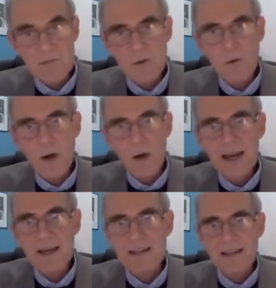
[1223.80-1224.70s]

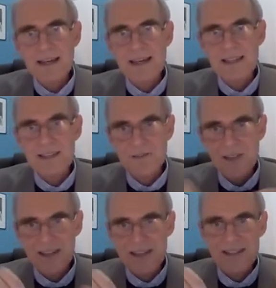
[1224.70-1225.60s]
require
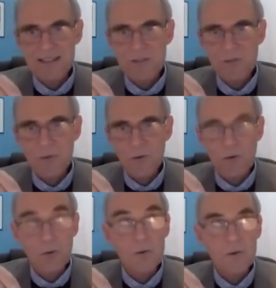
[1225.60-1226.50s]

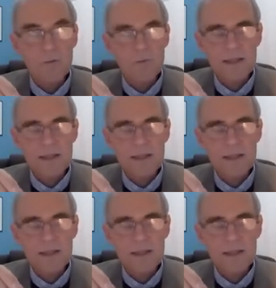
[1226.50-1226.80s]
or